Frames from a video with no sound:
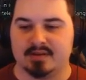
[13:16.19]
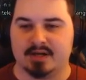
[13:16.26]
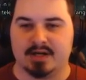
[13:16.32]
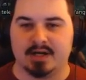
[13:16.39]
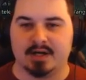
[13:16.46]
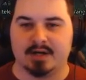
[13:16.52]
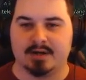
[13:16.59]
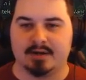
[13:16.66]

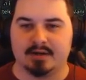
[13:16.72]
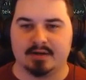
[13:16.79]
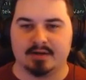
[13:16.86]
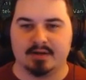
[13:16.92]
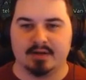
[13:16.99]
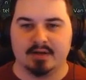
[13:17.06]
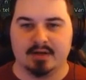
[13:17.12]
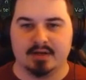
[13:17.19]

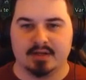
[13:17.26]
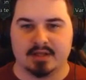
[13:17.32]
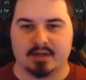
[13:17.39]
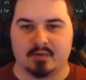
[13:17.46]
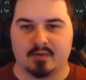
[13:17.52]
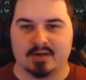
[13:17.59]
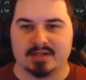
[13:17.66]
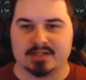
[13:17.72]

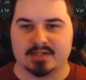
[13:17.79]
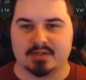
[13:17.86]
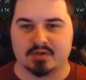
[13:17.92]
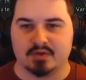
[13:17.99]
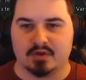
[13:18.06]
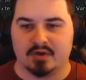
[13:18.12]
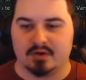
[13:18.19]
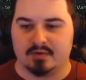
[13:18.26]
the quest
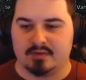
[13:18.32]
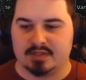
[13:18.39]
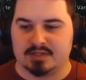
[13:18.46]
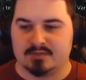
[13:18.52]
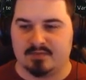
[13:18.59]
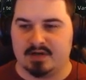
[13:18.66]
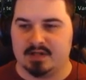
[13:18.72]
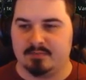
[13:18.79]
into her.
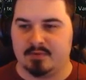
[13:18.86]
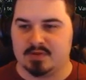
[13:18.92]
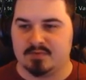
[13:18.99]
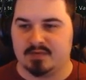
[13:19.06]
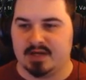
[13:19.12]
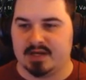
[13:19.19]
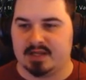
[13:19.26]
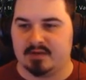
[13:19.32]
Let's find the
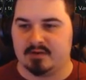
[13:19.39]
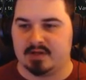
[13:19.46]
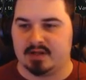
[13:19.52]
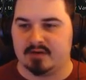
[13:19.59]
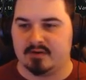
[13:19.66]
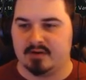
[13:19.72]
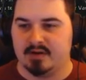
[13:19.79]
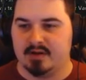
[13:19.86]
person we gotta kill
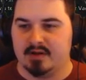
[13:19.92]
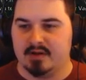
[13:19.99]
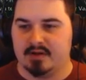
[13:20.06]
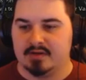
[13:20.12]
here.